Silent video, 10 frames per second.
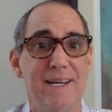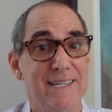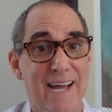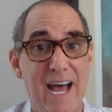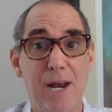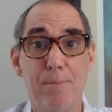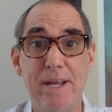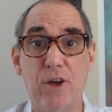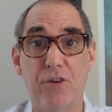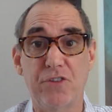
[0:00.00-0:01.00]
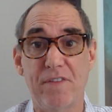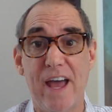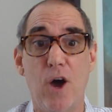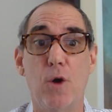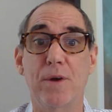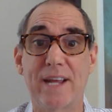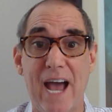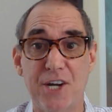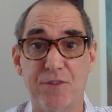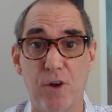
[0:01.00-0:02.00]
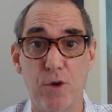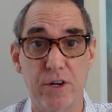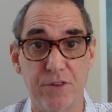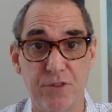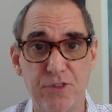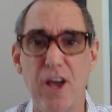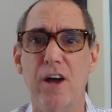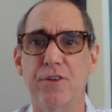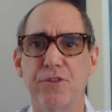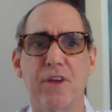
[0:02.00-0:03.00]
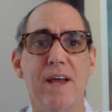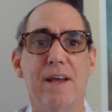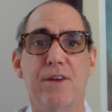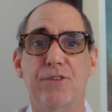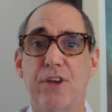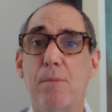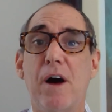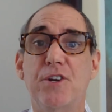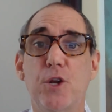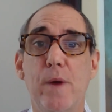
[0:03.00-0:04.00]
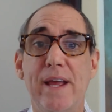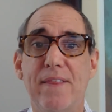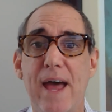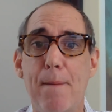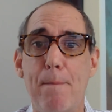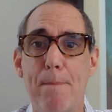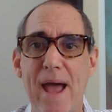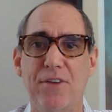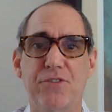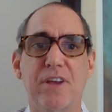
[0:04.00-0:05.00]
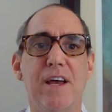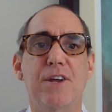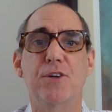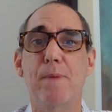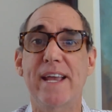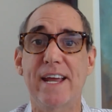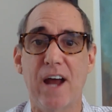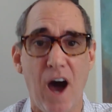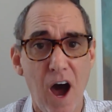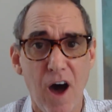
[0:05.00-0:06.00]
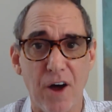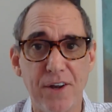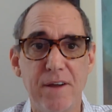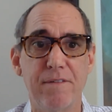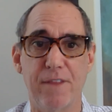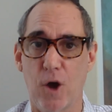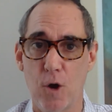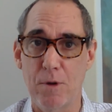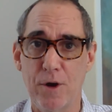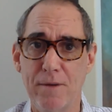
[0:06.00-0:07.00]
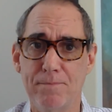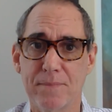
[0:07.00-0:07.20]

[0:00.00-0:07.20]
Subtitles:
and because of their own cash flow concerns, some are doing their best to make it hard for the homeowner,